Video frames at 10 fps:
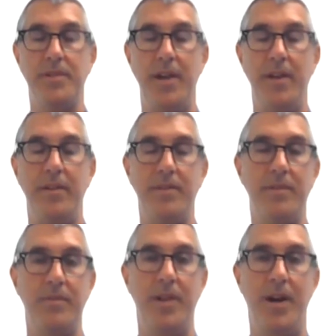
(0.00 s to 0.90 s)
that
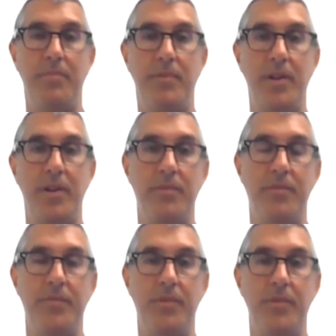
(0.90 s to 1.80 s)
we operate with
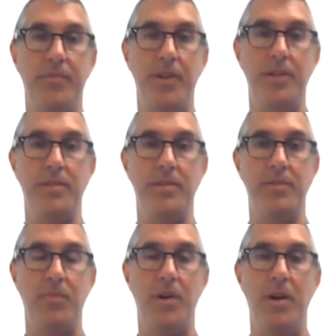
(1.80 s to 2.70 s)
with freights
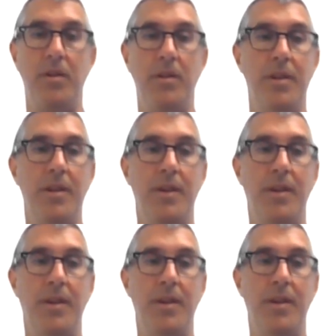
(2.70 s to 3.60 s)
as well.
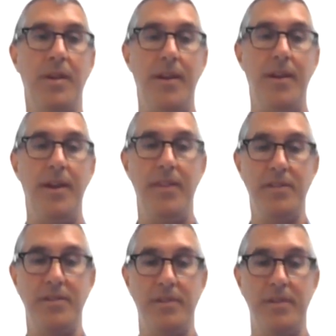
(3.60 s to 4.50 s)
And
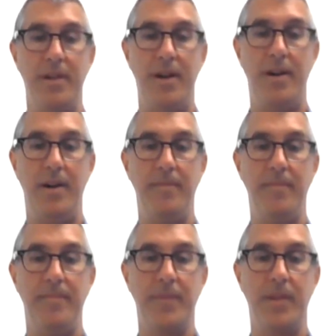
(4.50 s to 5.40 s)
then um,
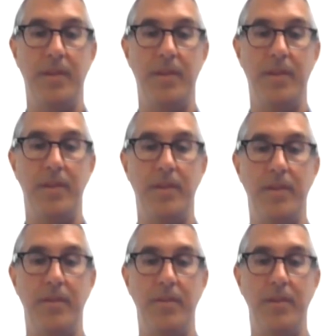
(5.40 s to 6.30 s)

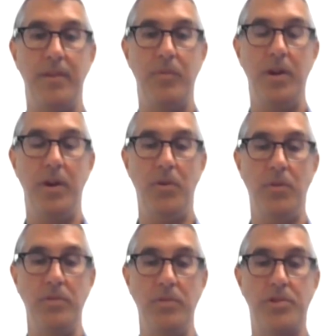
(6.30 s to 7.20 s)
you know, we
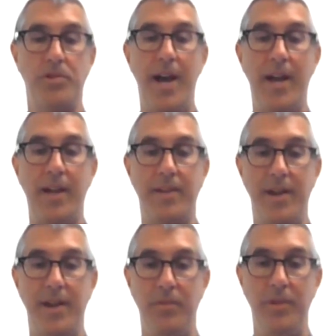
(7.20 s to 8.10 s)
own track
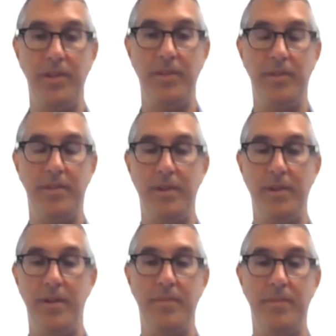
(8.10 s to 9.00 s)
not only
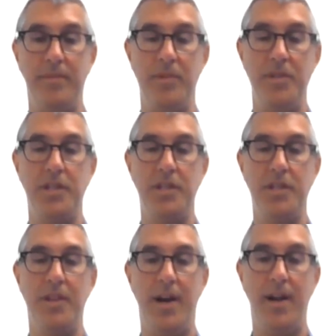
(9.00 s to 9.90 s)
the the Michigan
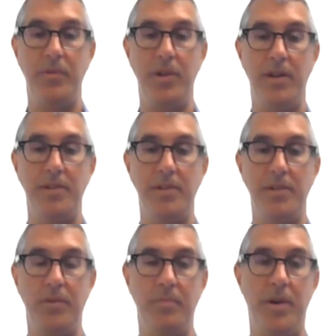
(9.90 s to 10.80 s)
line, but we also
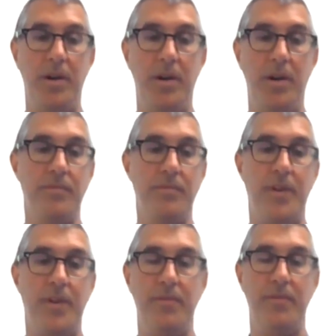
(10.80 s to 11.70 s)
own about
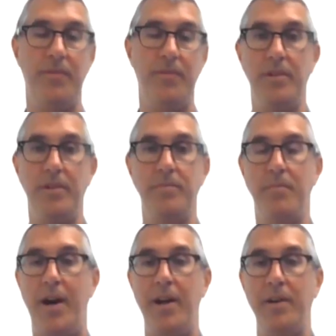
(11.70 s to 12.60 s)
500 other
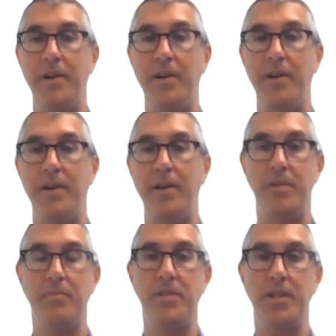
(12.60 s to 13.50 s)
miles in northern
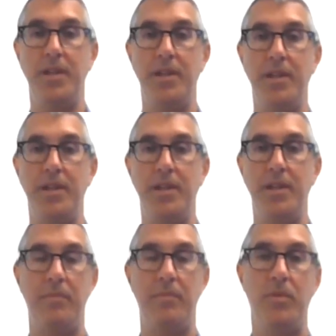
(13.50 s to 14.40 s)
Michigan, kind of
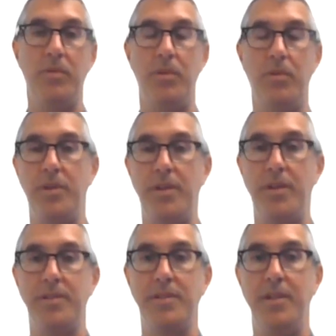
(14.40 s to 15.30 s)
our more low
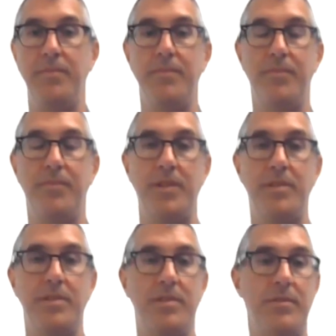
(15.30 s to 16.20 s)
density freight
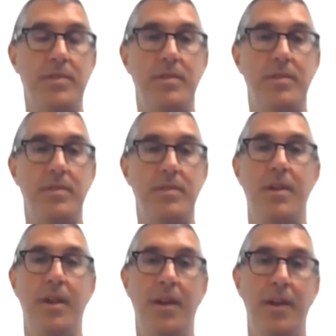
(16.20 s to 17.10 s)
services.
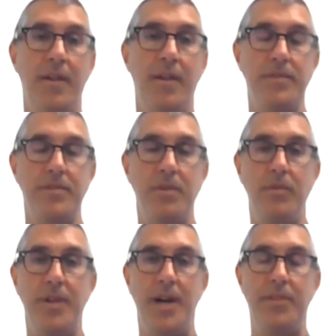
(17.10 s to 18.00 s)
So
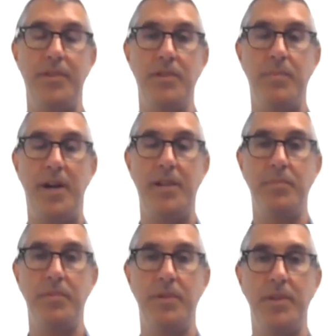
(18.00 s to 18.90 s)
we've got the
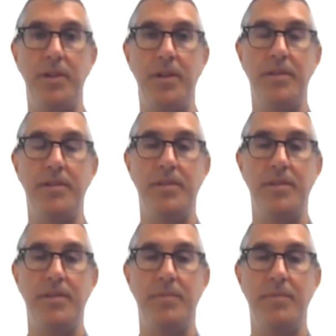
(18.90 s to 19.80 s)
responsibility to to
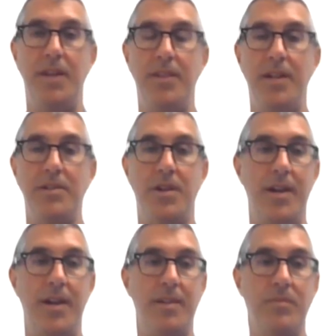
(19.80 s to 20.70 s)
maintain that
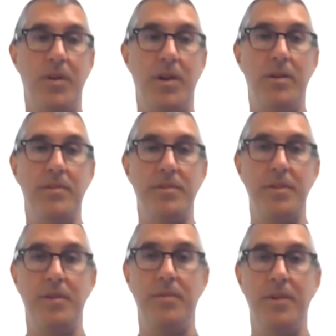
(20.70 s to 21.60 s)
track as well.
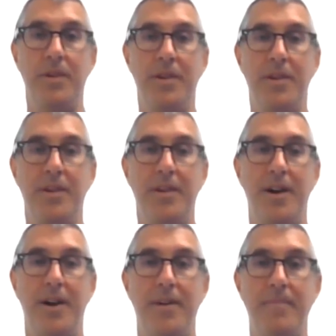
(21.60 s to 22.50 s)
So
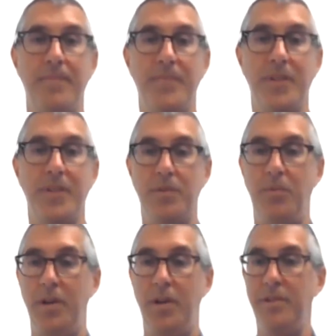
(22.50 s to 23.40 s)
um, so
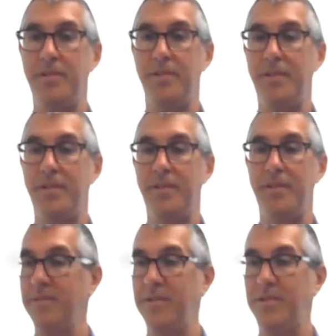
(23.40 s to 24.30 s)
while the the
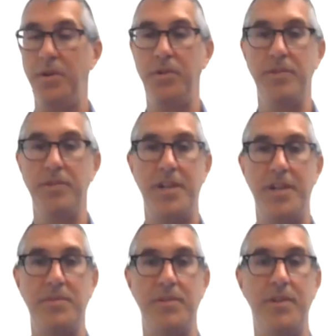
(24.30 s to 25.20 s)
the total
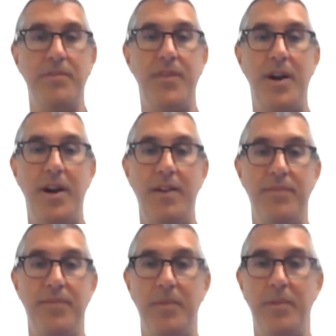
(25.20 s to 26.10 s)
staff's
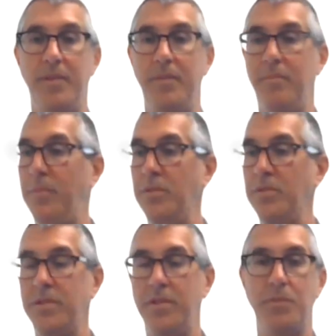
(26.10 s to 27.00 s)
35,
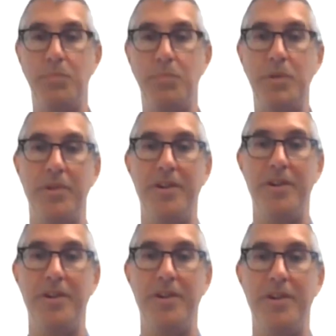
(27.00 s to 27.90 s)
most of those people are